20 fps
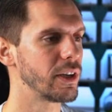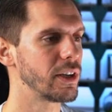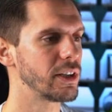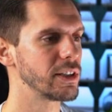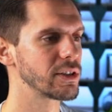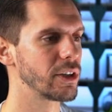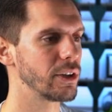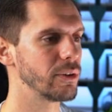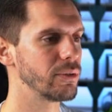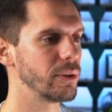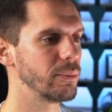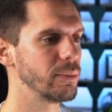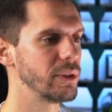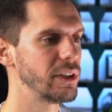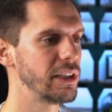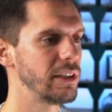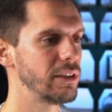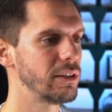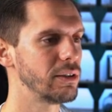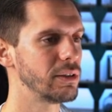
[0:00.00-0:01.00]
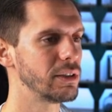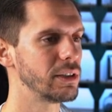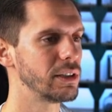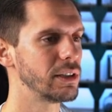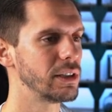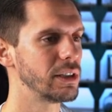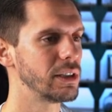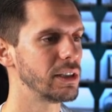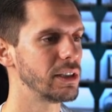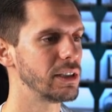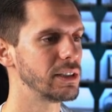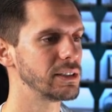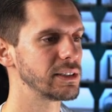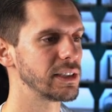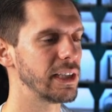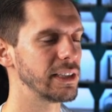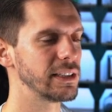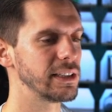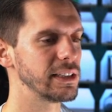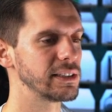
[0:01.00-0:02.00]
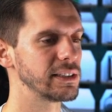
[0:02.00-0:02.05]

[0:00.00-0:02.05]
start from here, select this